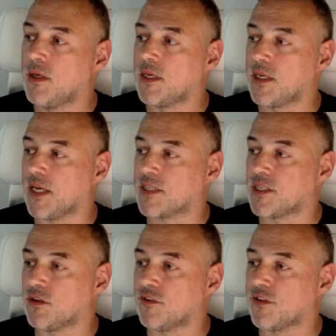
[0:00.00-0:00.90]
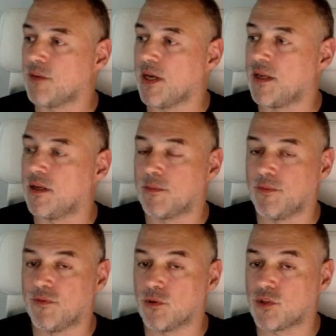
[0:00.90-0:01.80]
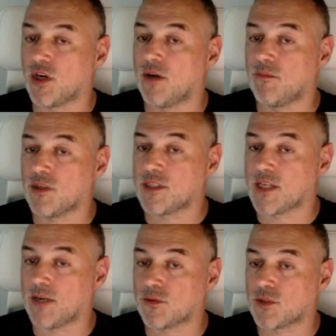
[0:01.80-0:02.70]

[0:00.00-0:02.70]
getting off the planet before time runs out.